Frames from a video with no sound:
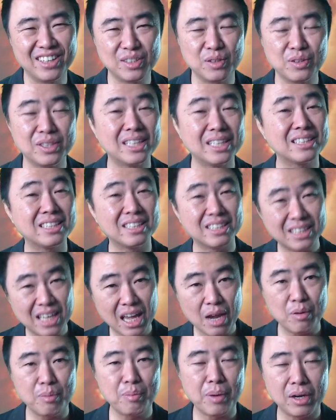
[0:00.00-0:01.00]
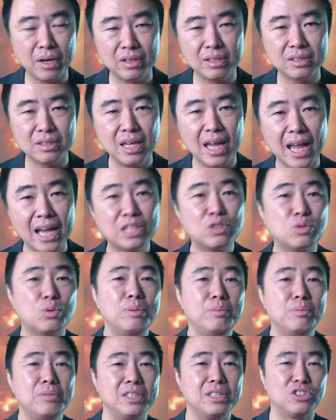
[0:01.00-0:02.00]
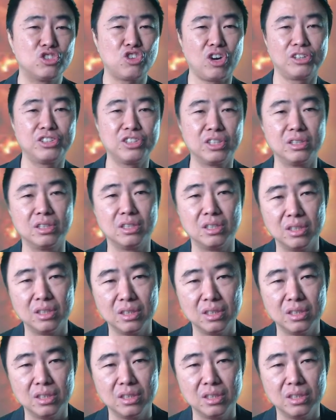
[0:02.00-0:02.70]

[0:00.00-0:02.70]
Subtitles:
So that's the scary part, is extreme destruction,